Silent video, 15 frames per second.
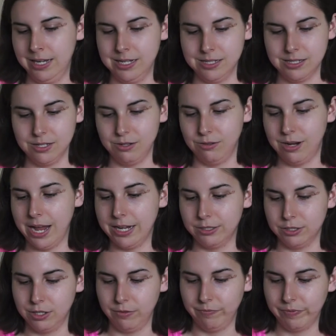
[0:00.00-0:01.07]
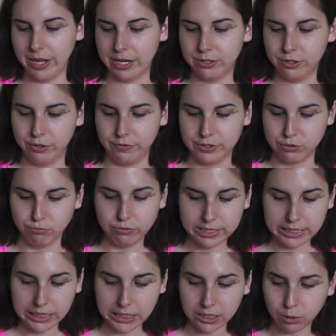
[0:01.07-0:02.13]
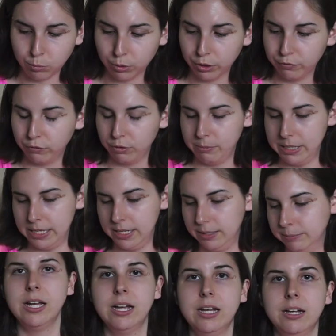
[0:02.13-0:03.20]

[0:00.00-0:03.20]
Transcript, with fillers: And so I don't know. I don't know if it's really going to work for me.